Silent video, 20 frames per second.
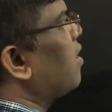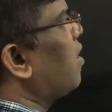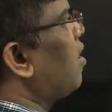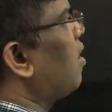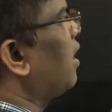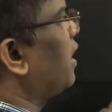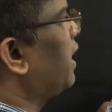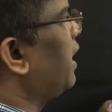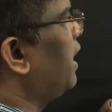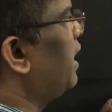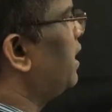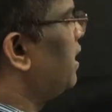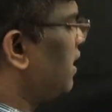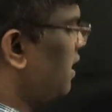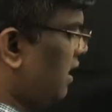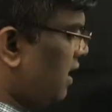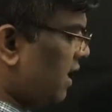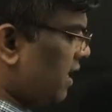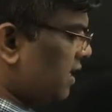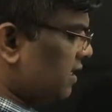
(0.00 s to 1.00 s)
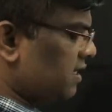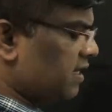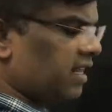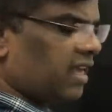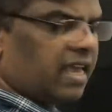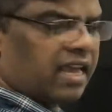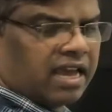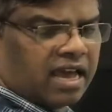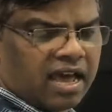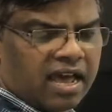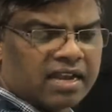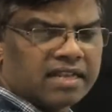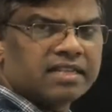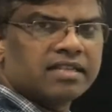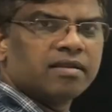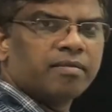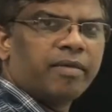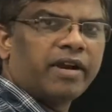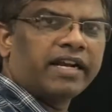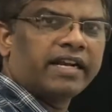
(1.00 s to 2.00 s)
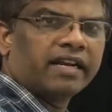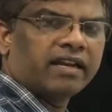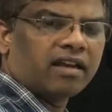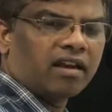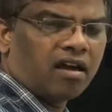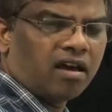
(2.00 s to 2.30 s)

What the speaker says: alkene. Let us take unsymmetrical